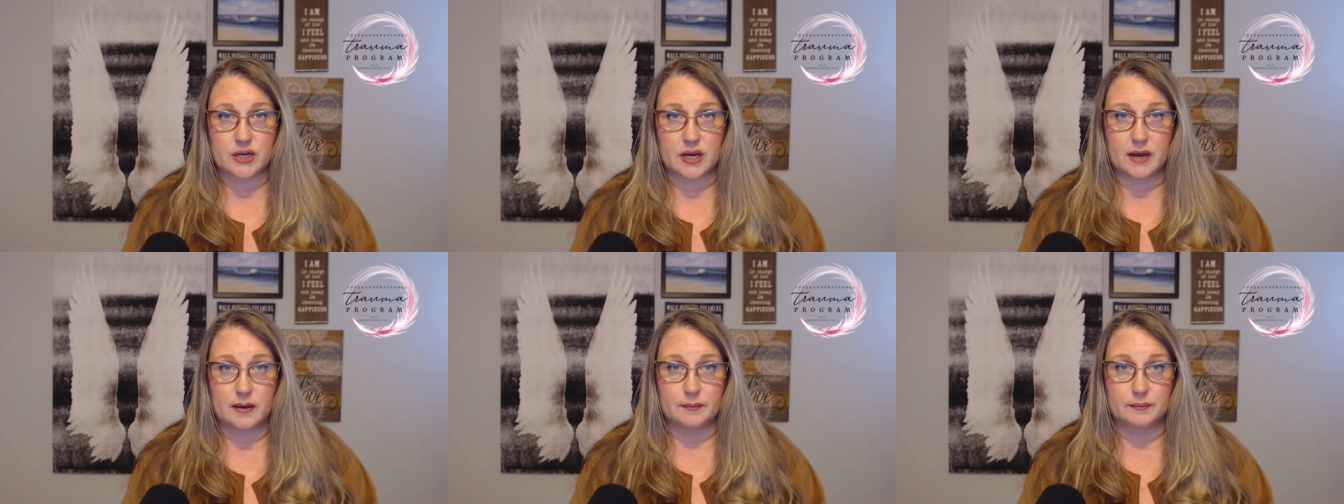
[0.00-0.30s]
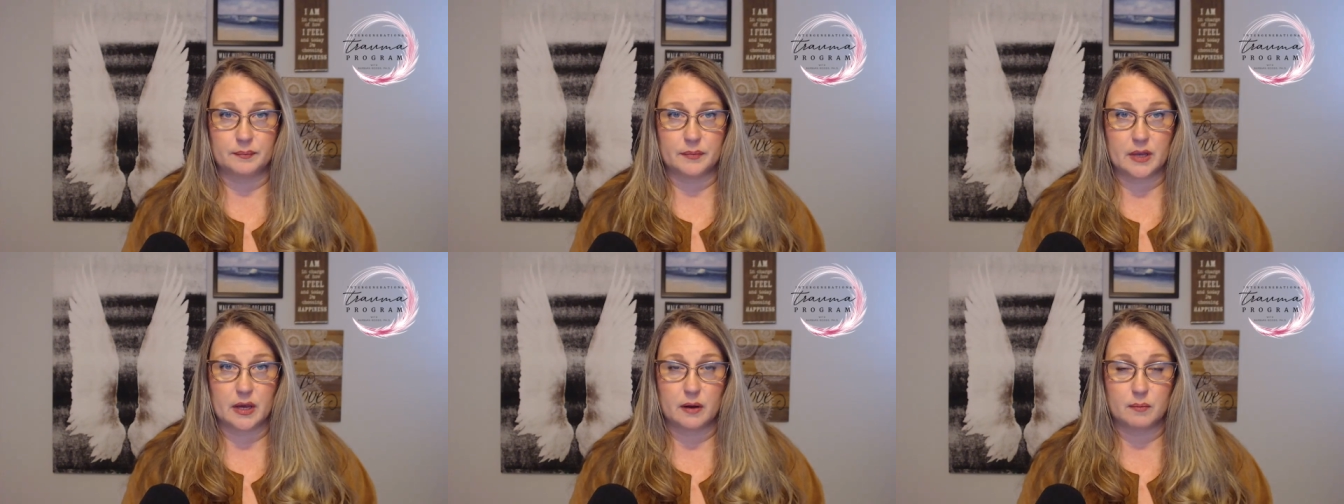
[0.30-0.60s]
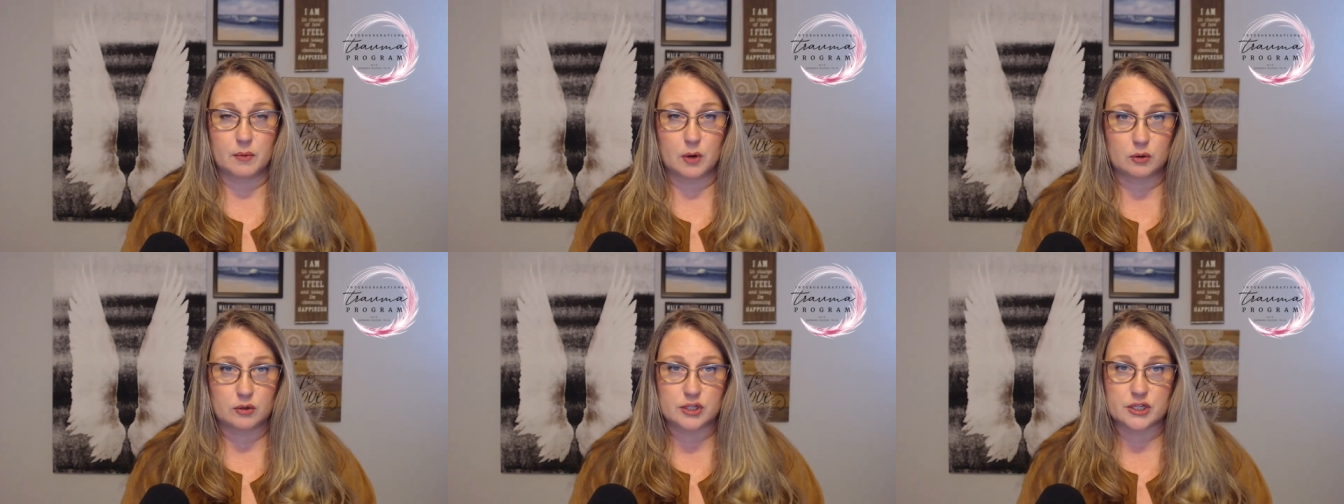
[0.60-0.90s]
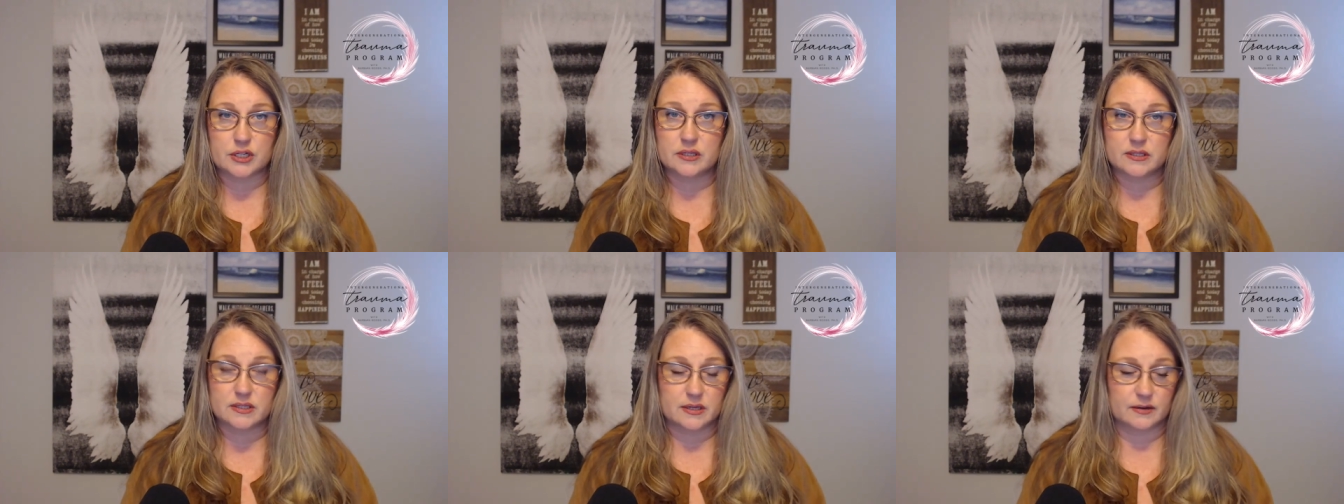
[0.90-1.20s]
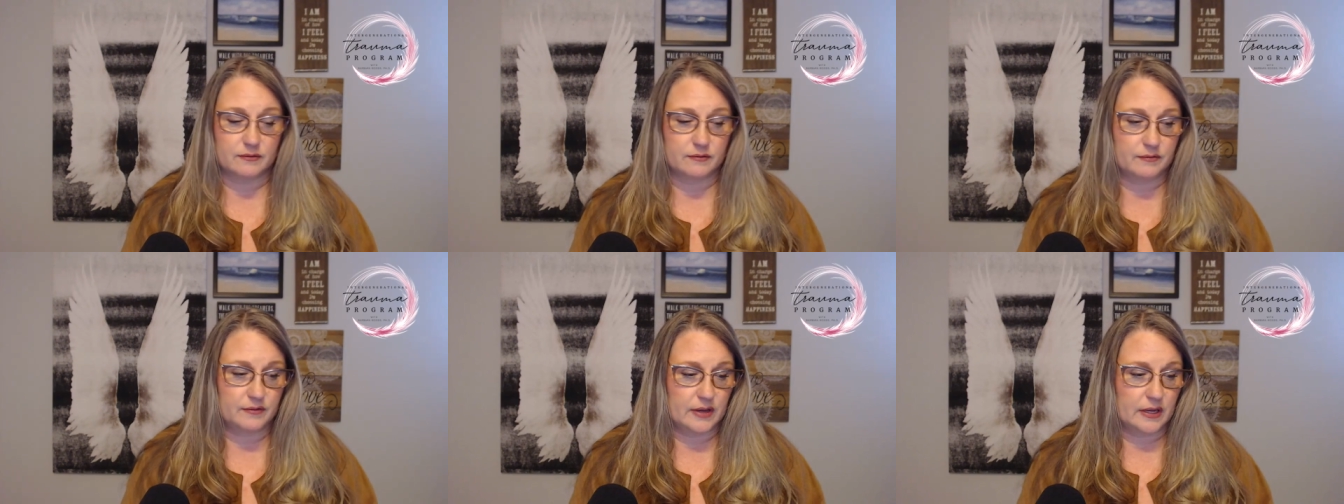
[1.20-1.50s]
um, emotions
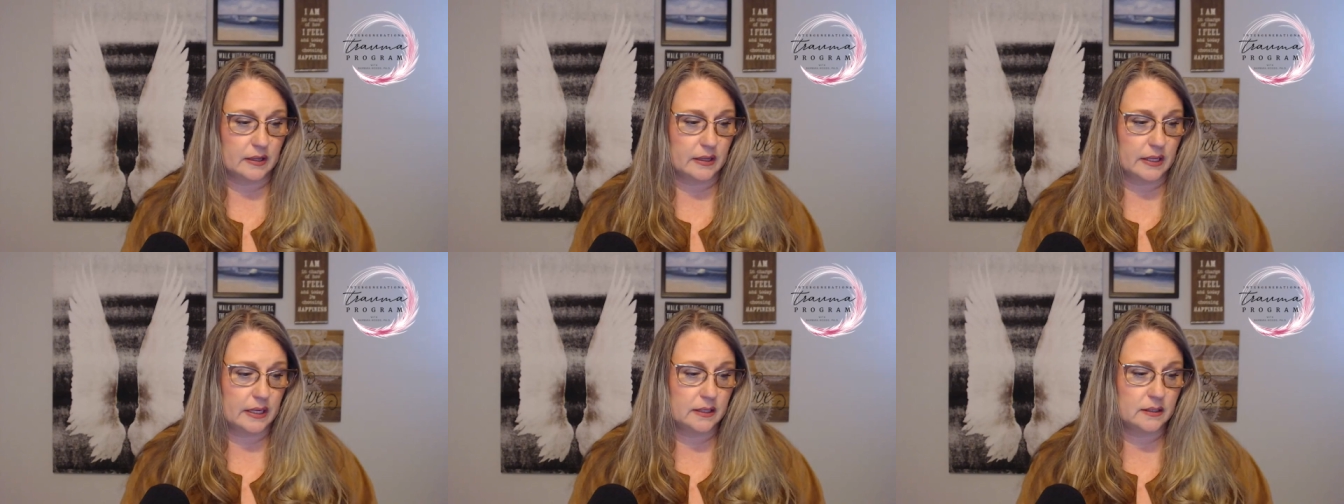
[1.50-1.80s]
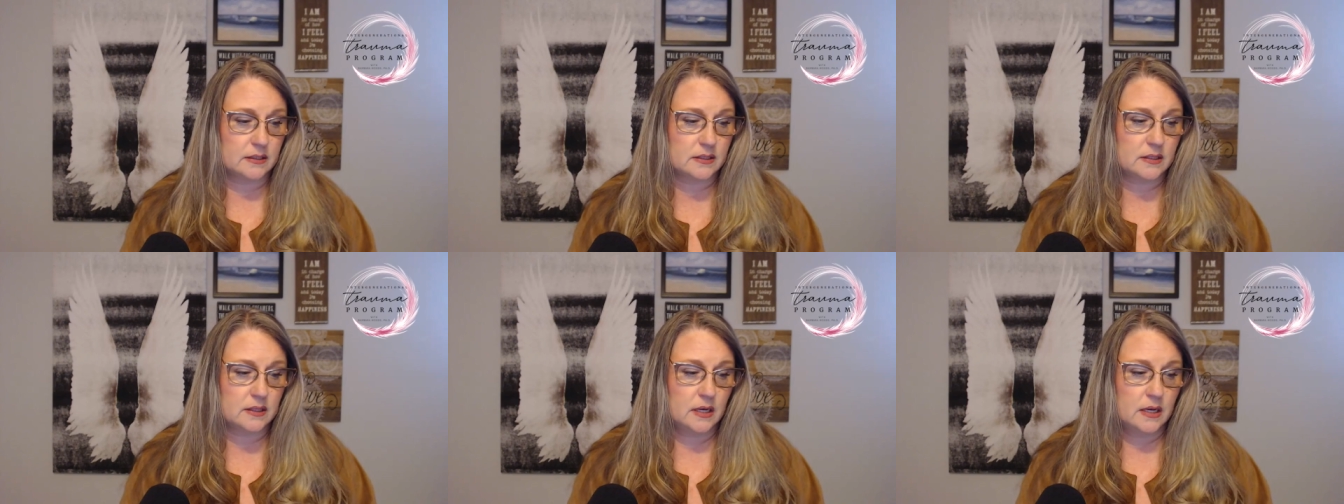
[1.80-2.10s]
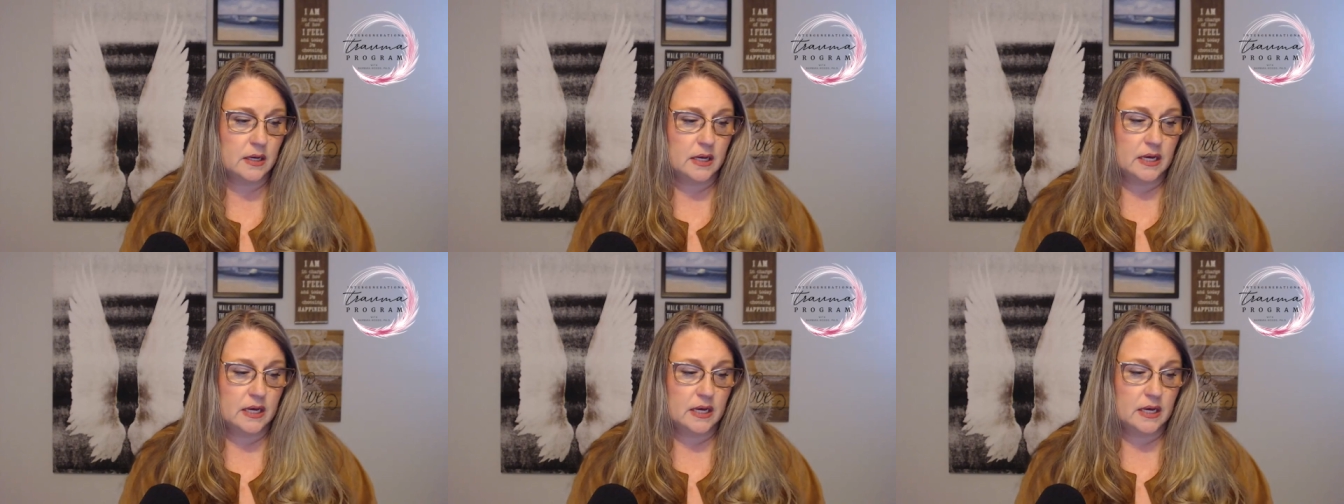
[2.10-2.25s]
and feelings.